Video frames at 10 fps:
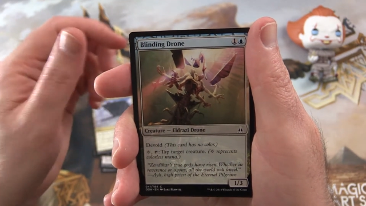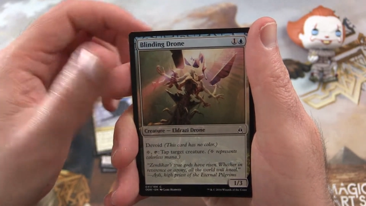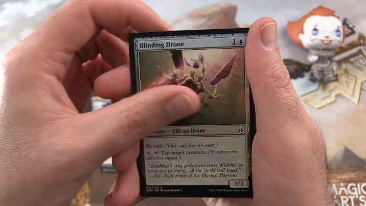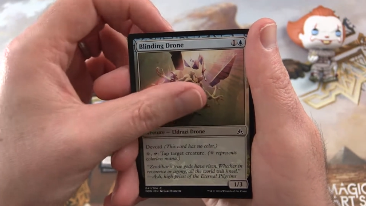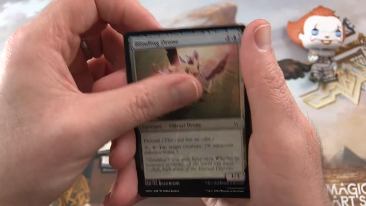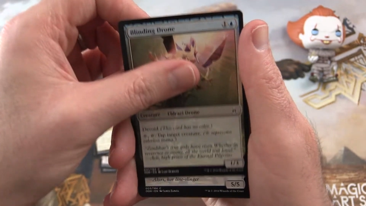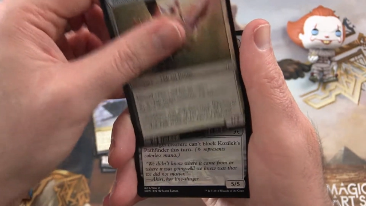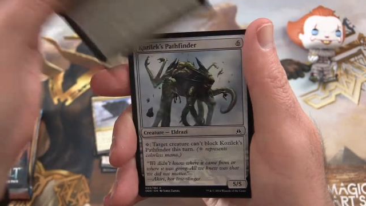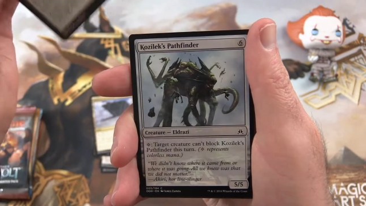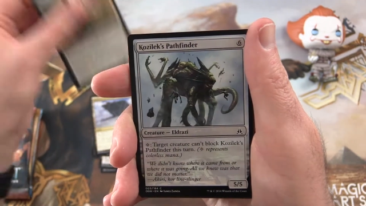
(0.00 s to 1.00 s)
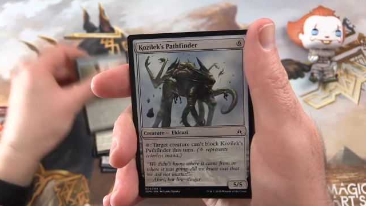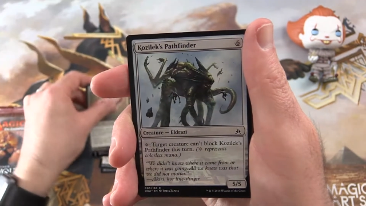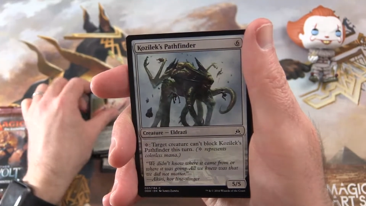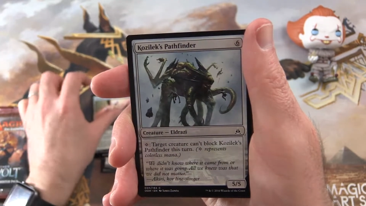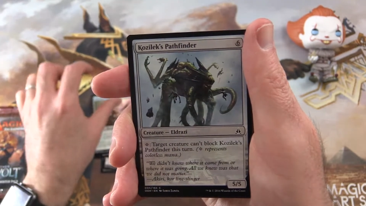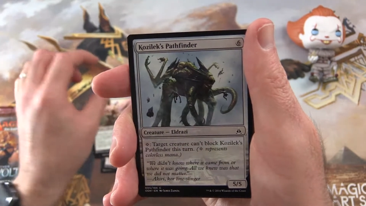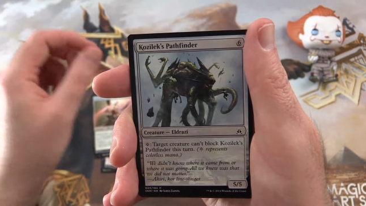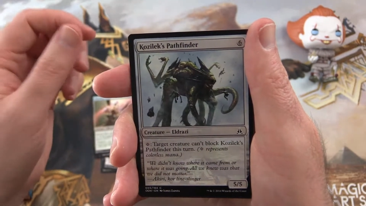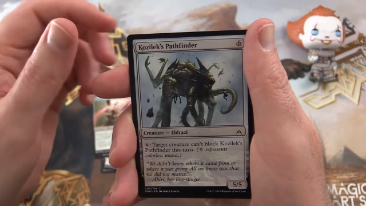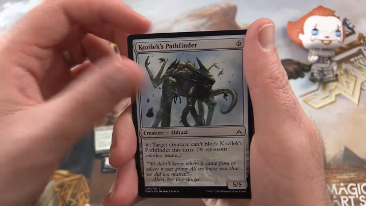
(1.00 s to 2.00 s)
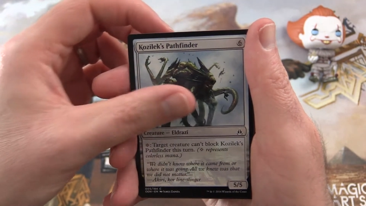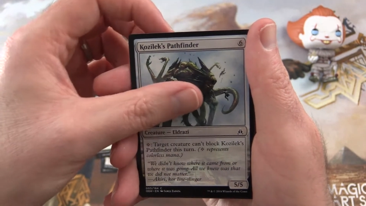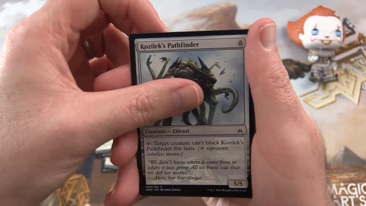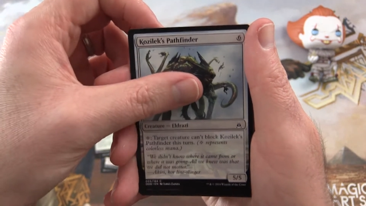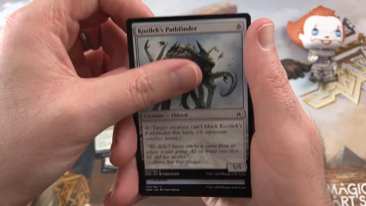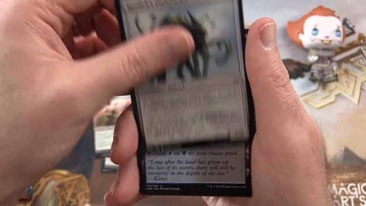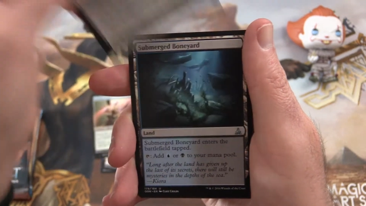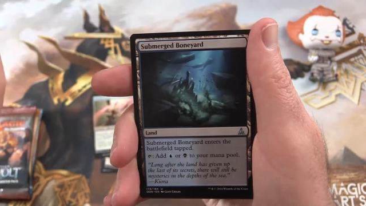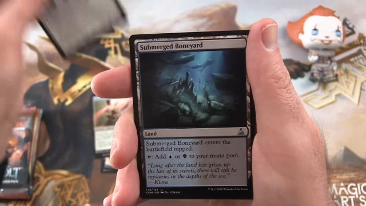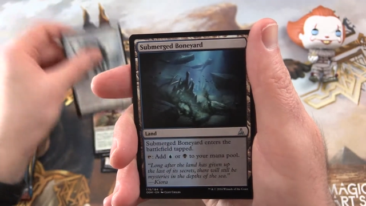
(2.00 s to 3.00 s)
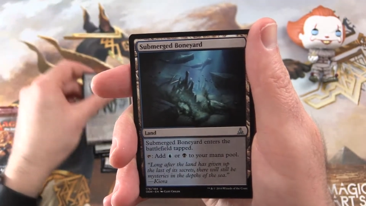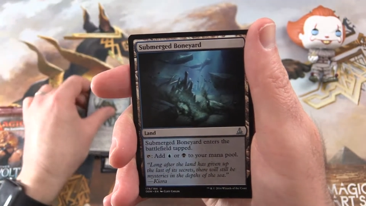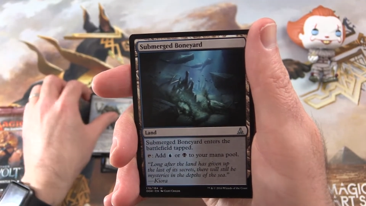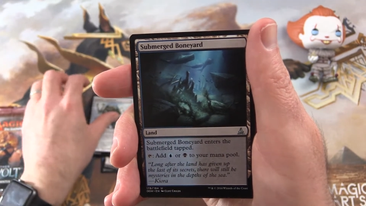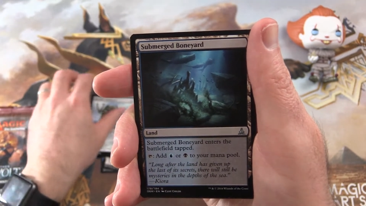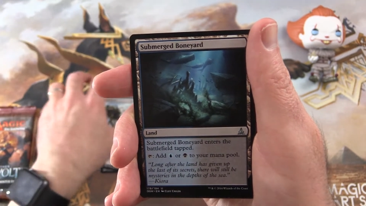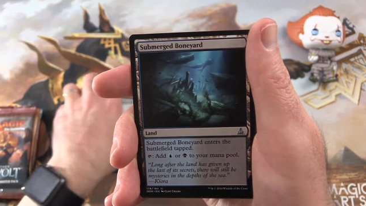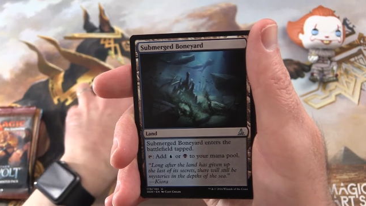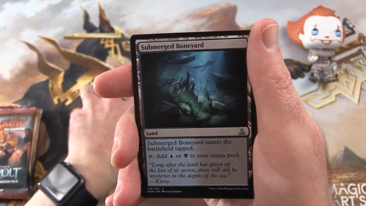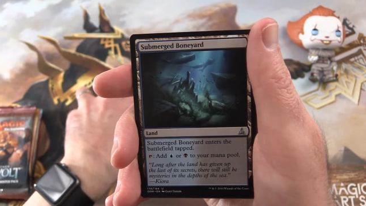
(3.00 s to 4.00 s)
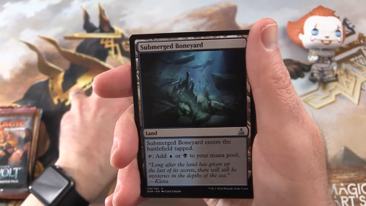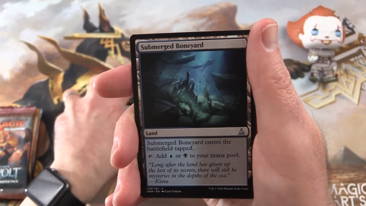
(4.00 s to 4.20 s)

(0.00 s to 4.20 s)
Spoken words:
(no speaker visible)